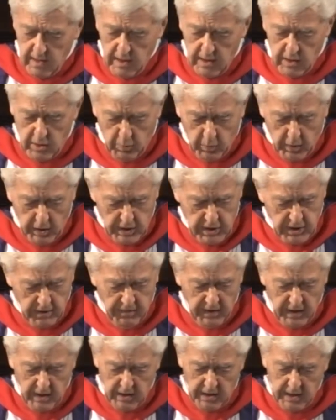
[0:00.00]
The words of
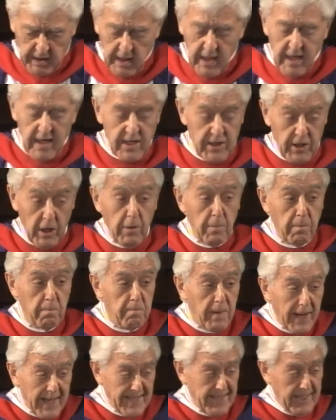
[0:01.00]
healing, so
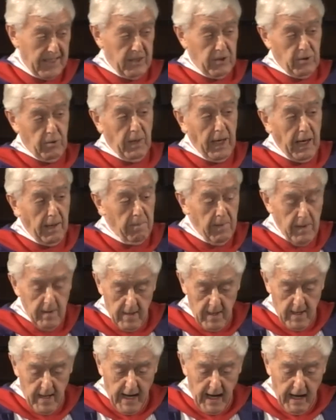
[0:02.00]
basic to
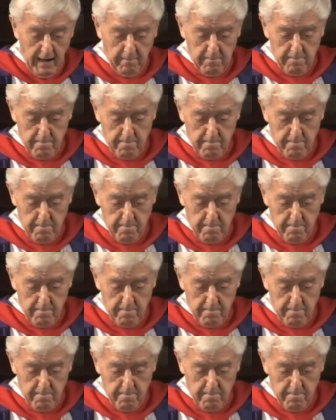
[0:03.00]
our